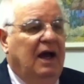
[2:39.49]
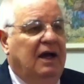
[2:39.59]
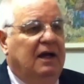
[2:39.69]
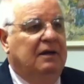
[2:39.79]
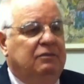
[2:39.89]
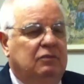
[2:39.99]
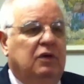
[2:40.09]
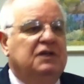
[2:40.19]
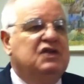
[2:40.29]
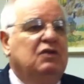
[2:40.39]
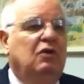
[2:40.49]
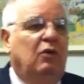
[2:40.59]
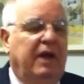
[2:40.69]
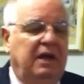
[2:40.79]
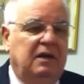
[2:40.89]
uh, one
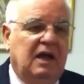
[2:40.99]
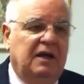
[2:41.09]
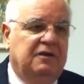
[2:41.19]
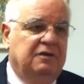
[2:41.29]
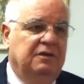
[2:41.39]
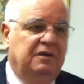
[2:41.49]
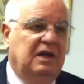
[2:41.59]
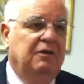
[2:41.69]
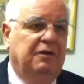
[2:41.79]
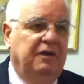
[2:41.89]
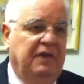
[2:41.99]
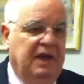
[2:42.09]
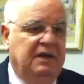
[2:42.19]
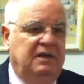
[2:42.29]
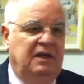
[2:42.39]
school ran counter, counter to
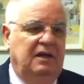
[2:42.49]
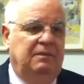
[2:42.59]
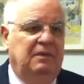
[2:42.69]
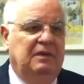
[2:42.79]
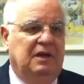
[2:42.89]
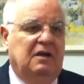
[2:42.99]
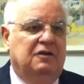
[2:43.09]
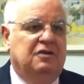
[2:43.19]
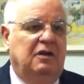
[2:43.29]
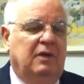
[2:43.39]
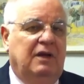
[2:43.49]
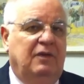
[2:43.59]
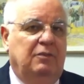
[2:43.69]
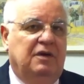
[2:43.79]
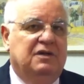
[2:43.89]
that. Uh, the culturally
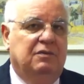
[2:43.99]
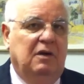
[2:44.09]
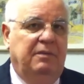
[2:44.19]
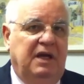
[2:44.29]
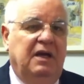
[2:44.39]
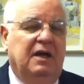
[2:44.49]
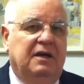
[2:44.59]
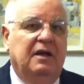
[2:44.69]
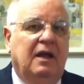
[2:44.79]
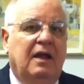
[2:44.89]
relevant books were a big hit,